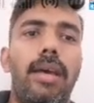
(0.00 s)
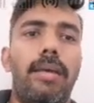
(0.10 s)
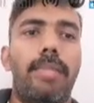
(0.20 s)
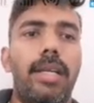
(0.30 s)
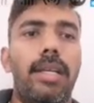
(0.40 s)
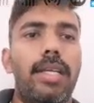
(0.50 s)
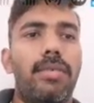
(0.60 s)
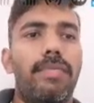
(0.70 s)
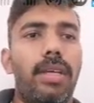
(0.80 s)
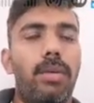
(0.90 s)
But in case
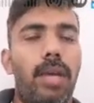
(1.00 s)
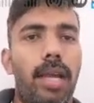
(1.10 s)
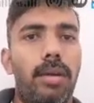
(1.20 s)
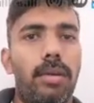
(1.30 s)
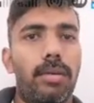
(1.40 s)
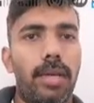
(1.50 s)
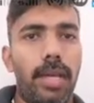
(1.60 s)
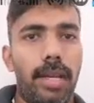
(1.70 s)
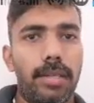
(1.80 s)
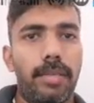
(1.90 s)
of a eukaryotic
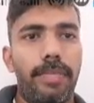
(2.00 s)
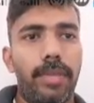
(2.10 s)
organism,